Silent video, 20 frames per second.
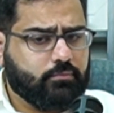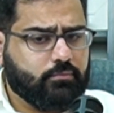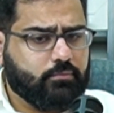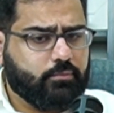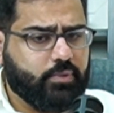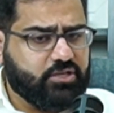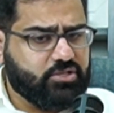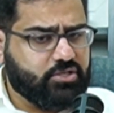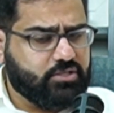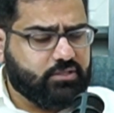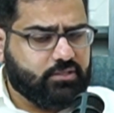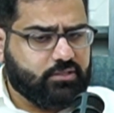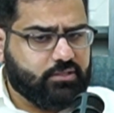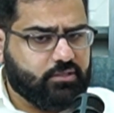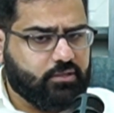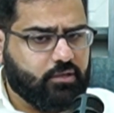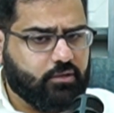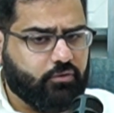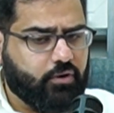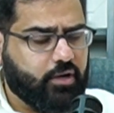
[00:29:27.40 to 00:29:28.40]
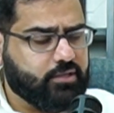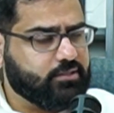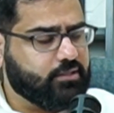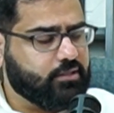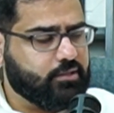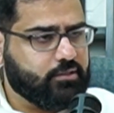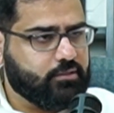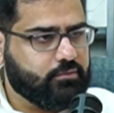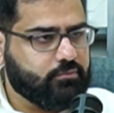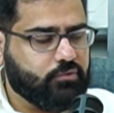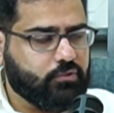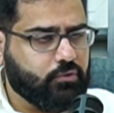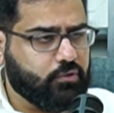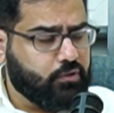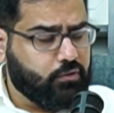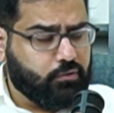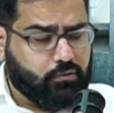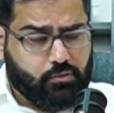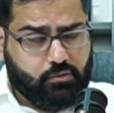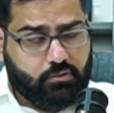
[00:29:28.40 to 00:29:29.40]
patients across the
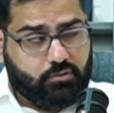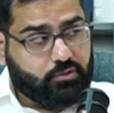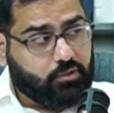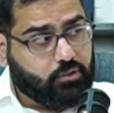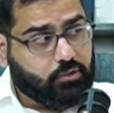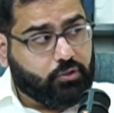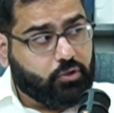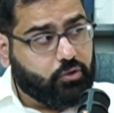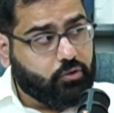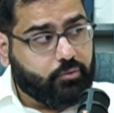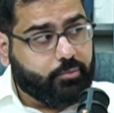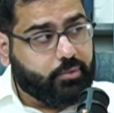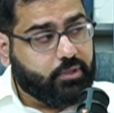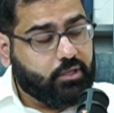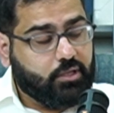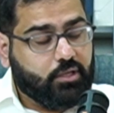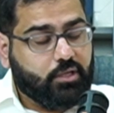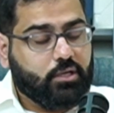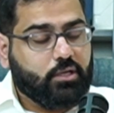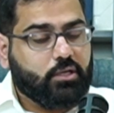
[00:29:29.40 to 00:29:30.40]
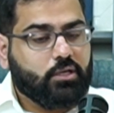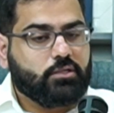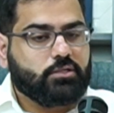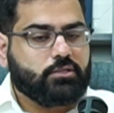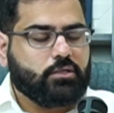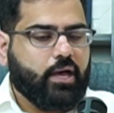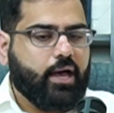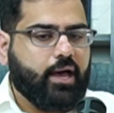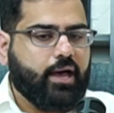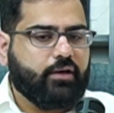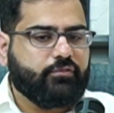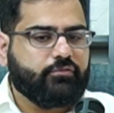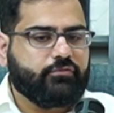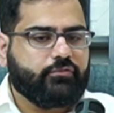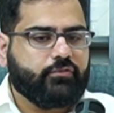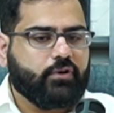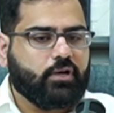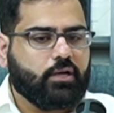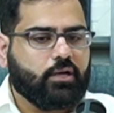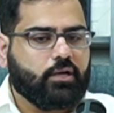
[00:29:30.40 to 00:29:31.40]
globe to
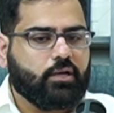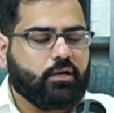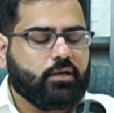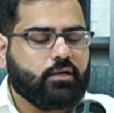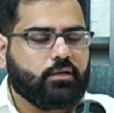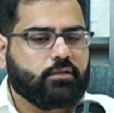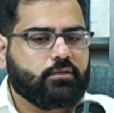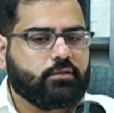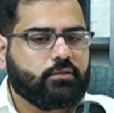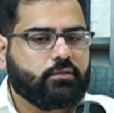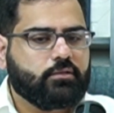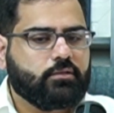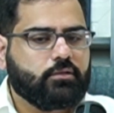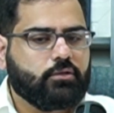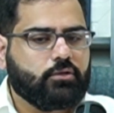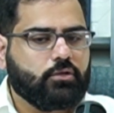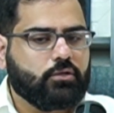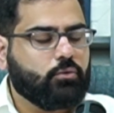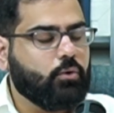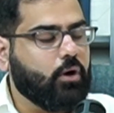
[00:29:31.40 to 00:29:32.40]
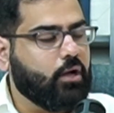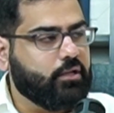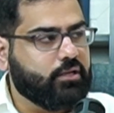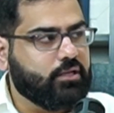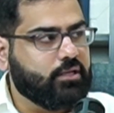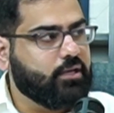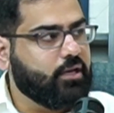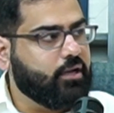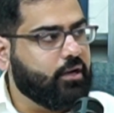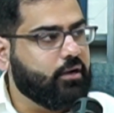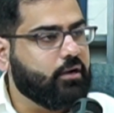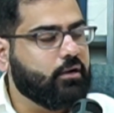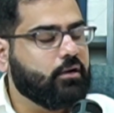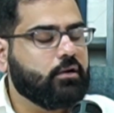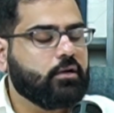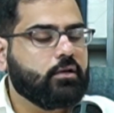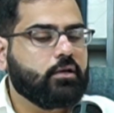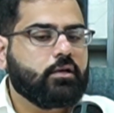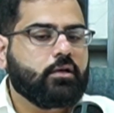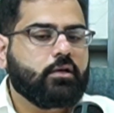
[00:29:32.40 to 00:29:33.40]
have good quality care.
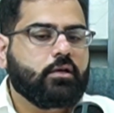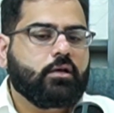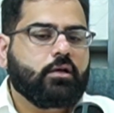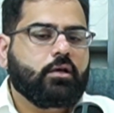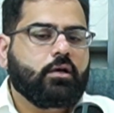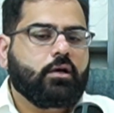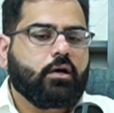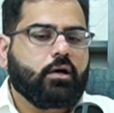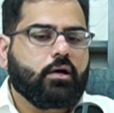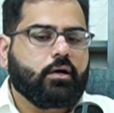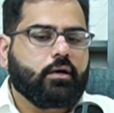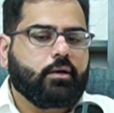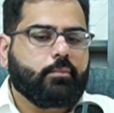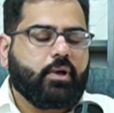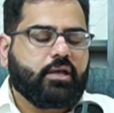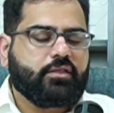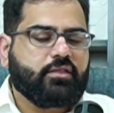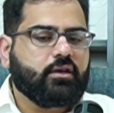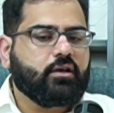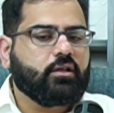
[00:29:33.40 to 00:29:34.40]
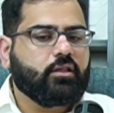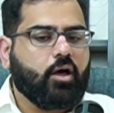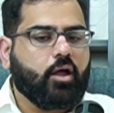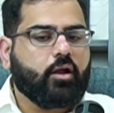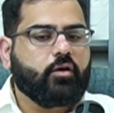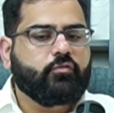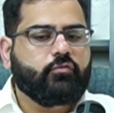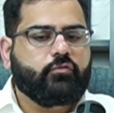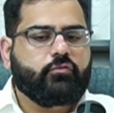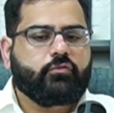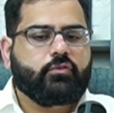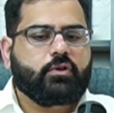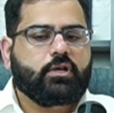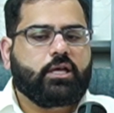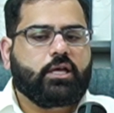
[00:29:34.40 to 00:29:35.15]
I think a lot of